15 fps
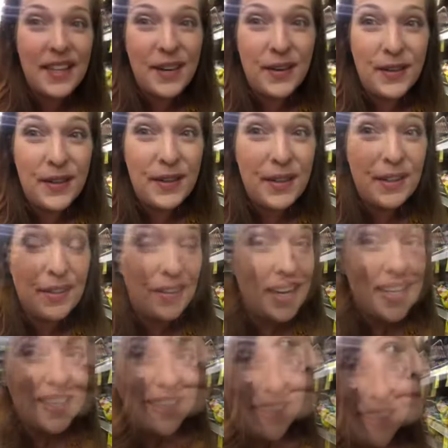so
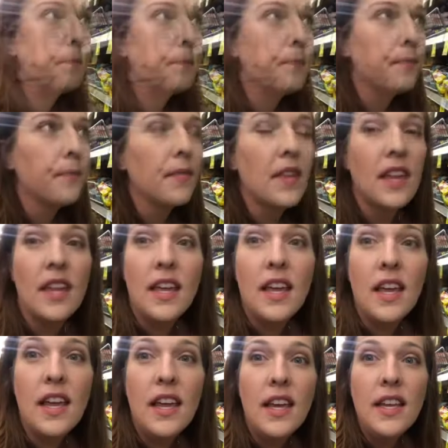great deal.
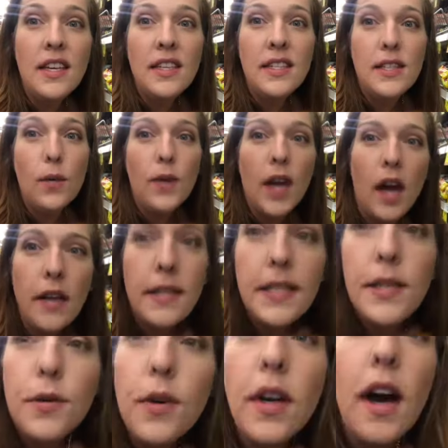So we
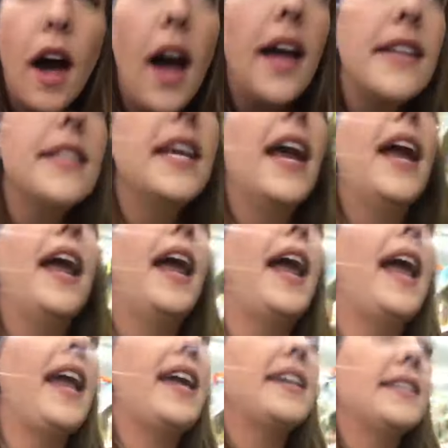also got
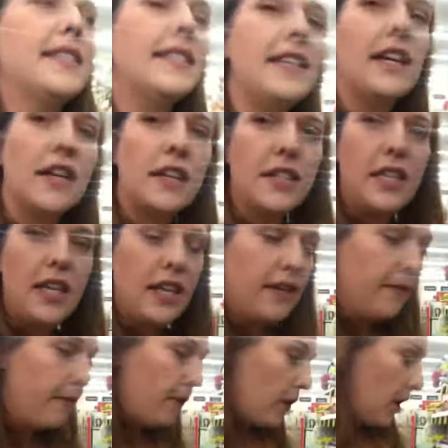a
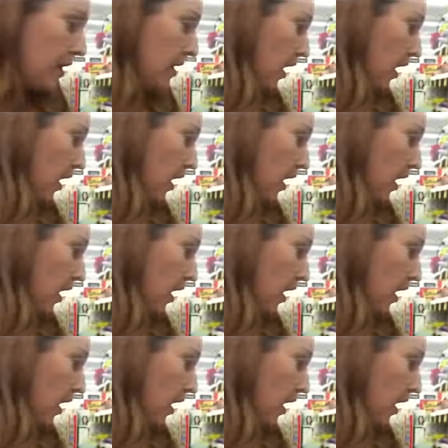CRT for a